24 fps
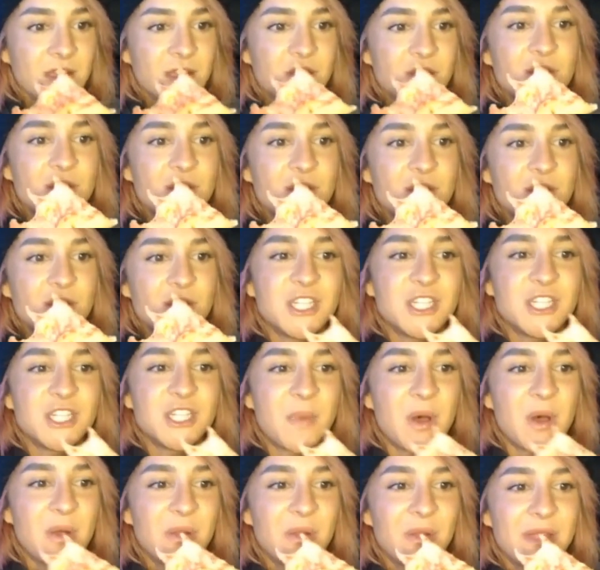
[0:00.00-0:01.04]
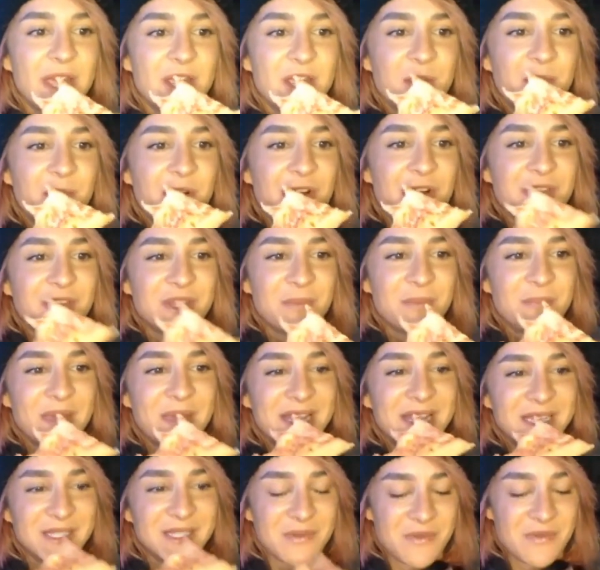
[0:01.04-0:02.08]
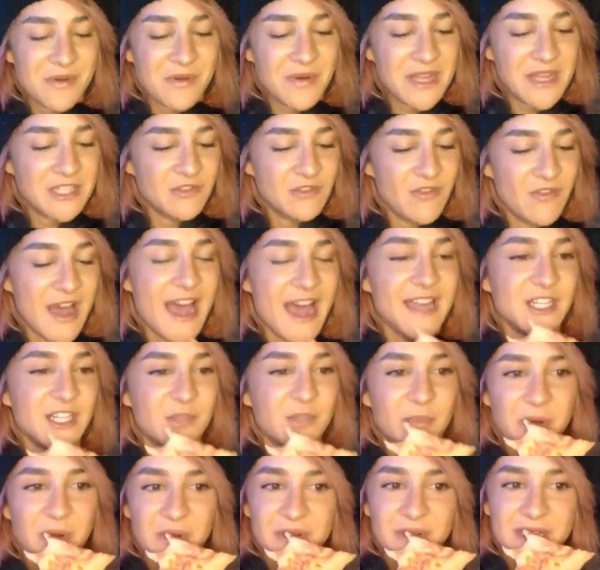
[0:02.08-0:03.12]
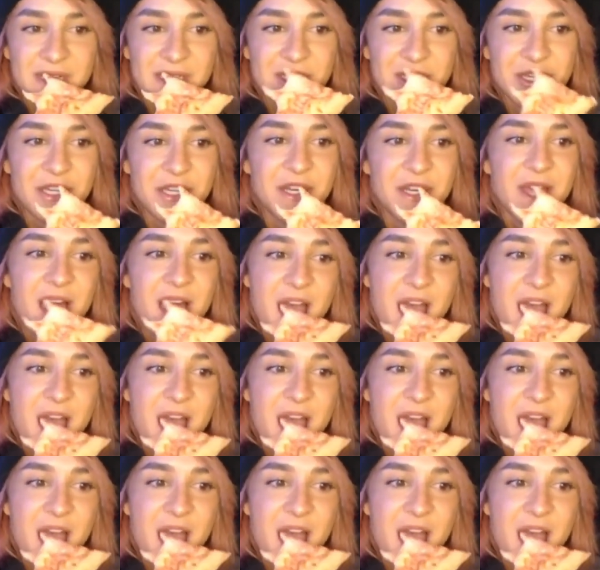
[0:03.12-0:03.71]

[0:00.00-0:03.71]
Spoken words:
You had Chipotle, you broke the pizza rule. It's fine, Chipotle's good.